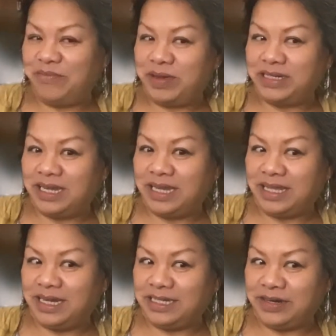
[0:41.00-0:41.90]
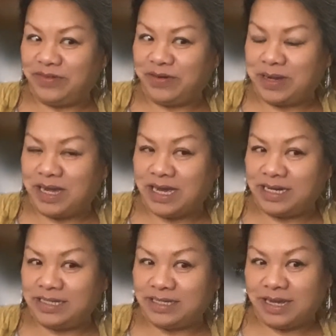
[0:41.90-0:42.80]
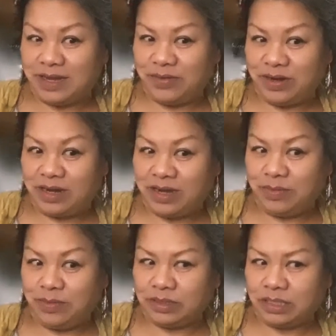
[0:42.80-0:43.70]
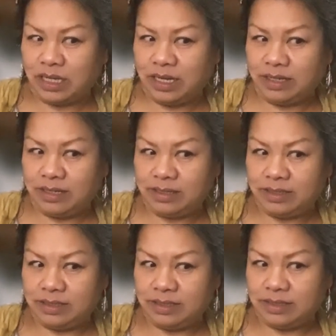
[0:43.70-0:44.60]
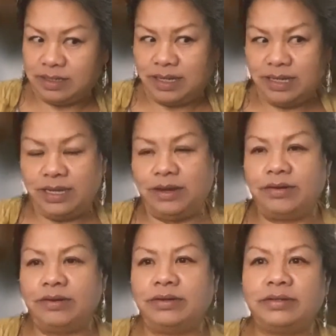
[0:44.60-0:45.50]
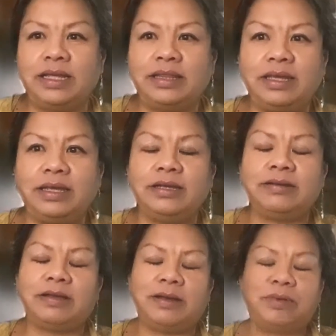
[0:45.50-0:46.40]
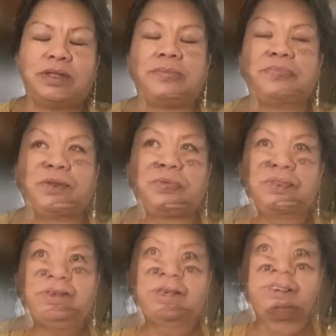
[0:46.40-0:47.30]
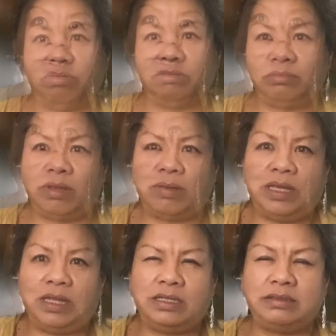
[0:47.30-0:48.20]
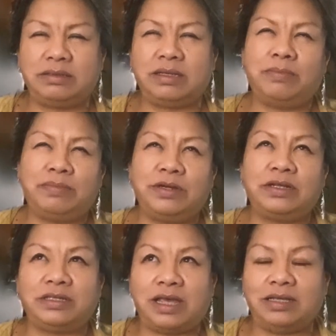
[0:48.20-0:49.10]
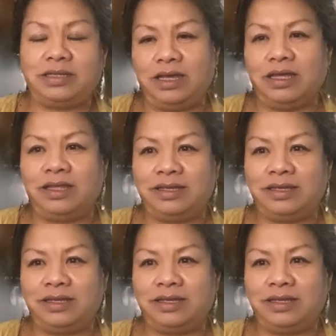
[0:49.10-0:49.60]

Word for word: been to Killington, Vermont, uh, when Hub was like a year, I think. Hub wow. went up with us. Yeah, I mean it's a yeah. good size hill.